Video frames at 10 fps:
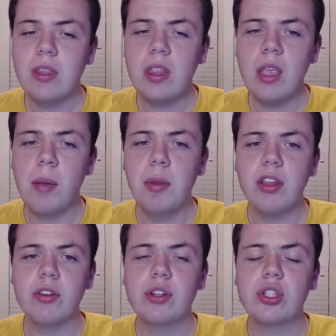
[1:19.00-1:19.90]
And
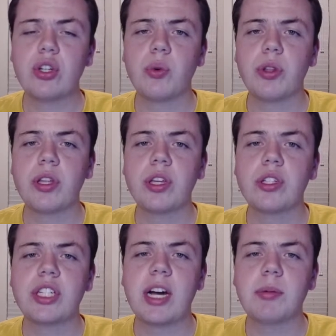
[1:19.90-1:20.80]
Minnesota just did a really good
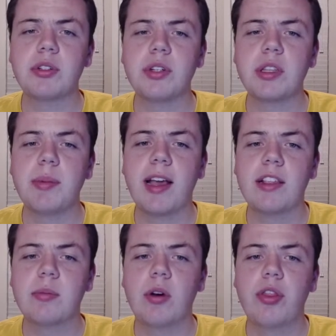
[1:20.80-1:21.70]
job shooting the
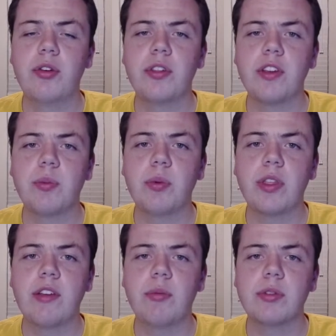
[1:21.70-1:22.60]
basketball,
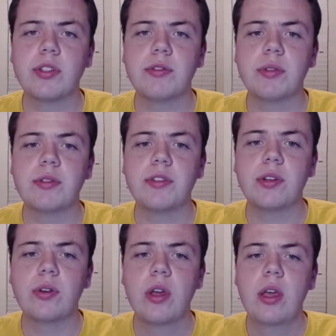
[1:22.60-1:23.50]
36.7% from the
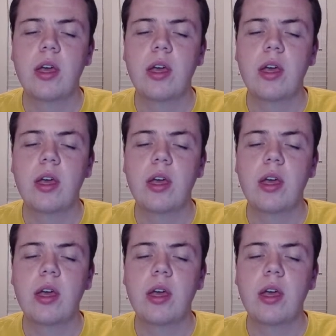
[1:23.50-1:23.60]
field.